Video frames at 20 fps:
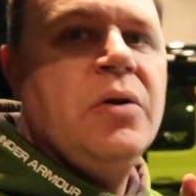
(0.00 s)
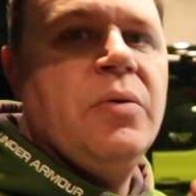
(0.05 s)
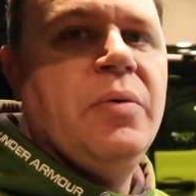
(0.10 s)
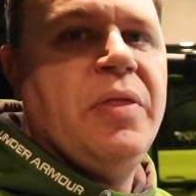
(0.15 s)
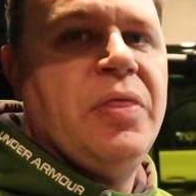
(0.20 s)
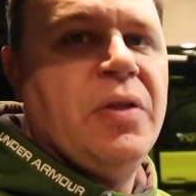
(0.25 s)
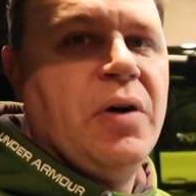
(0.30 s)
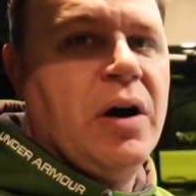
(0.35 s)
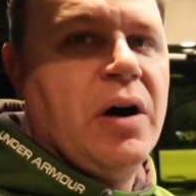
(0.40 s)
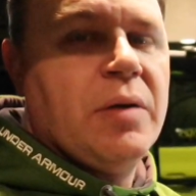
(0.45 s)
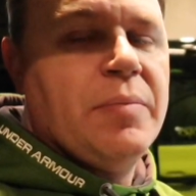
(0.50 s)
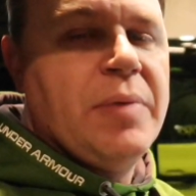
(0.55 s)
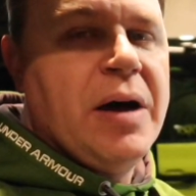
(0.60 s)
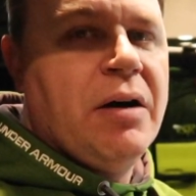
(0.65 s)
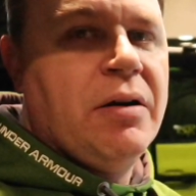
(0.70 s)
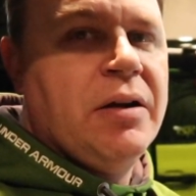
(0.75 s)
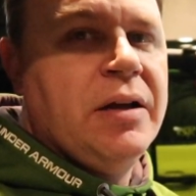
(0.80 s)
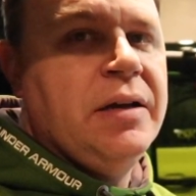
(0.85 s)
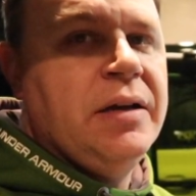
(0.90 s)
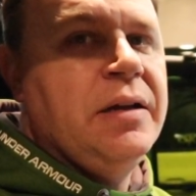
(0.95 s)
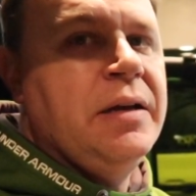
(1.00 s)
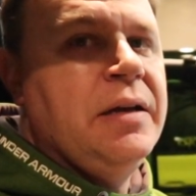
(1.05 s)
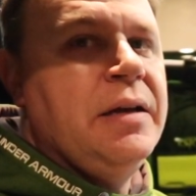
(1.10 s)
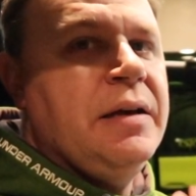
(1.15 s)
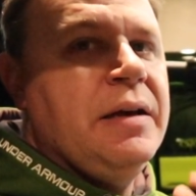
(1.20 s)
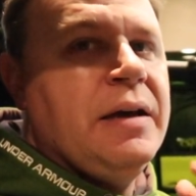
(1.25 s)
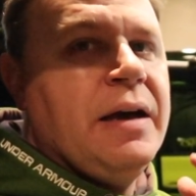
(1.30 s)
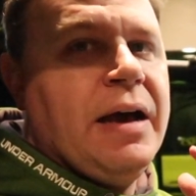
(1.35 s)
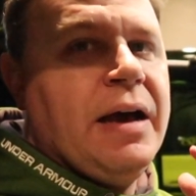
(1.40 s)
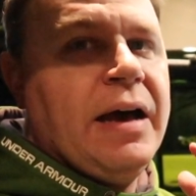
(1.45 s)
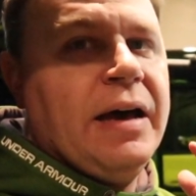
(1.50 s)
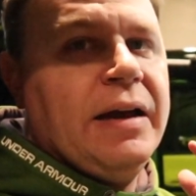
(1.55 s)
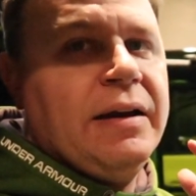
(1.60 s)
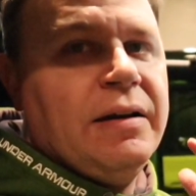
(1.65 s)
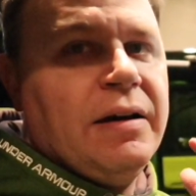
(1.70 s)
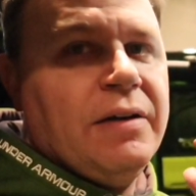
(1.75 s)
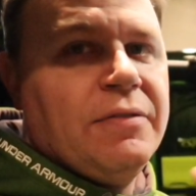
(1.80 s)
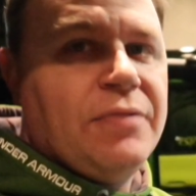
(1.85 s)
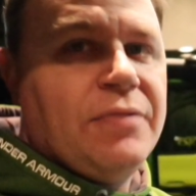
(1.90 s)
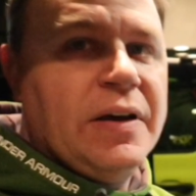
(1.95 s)
We thought about it and
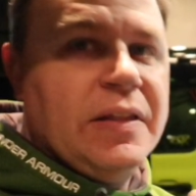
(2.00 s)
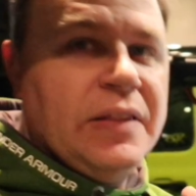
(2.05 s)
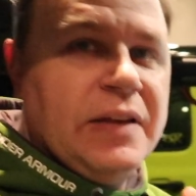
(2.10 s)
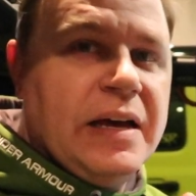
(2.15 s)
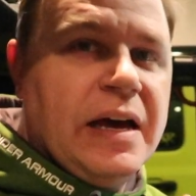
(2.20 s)
finally